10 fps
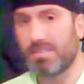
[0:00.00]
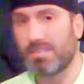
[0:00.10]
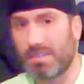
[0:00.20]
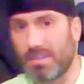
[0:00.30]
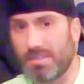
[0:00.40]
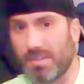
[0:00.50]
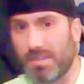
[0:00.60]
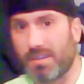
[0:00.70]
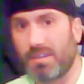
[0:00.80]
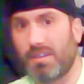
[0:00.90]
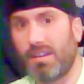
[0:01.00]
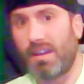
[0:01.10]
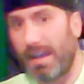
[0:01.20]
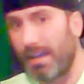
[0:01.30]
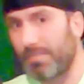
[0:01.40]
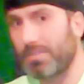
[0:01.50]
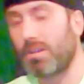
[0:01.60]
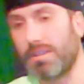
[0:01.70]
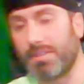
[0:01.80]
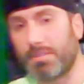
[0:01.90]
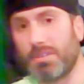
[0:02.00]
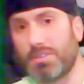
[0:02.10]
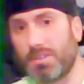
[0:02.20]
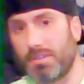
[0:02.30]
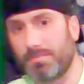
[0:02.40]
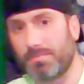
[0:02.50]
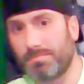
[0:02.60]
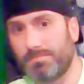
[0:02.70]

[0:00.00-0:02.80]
sensing after intuition.